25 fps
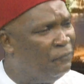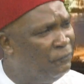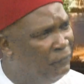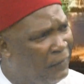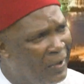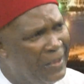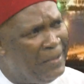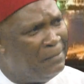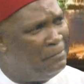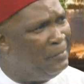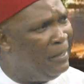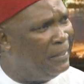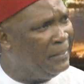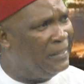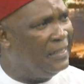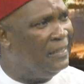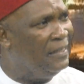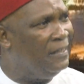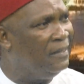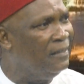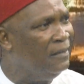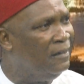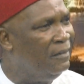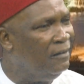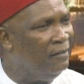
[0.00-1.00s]

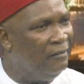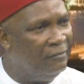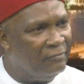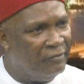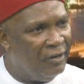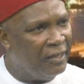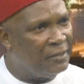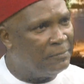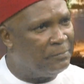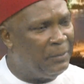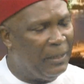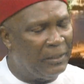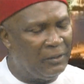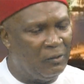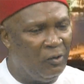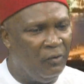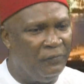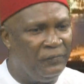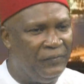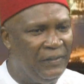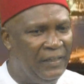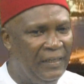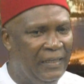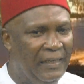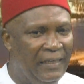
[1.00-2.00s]
vehemently in respect
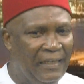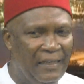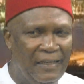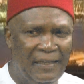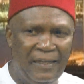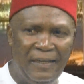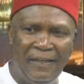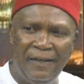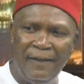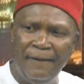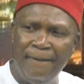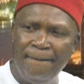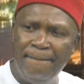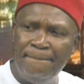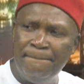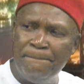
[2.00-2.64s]
of the